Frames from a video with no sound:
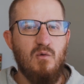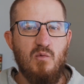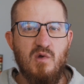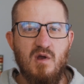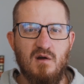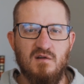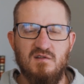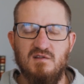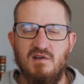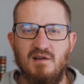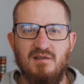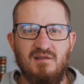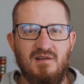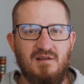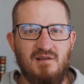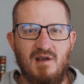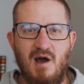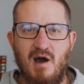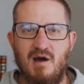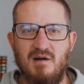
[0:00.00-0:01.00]
We are sons
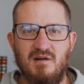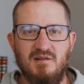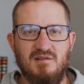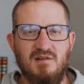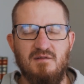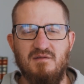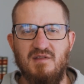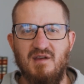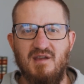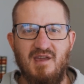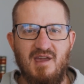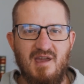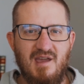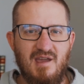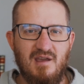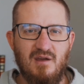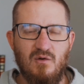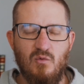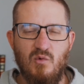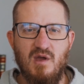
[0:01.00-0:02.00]
and daughters of the King.